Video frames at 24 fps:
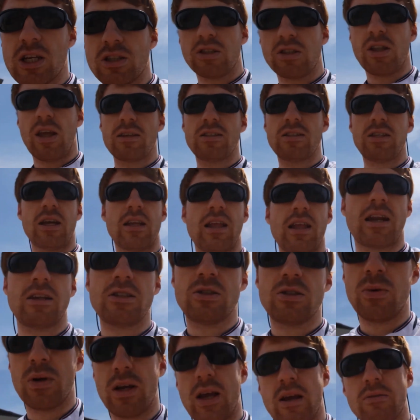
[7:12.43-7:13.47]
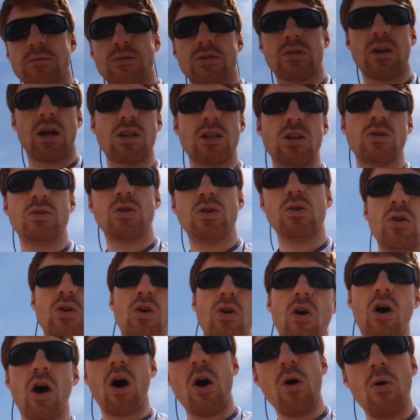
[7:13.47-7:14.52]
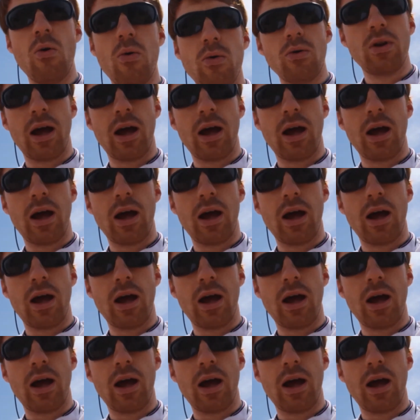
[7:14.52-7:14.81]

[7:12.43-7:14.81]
that into account, and you do your own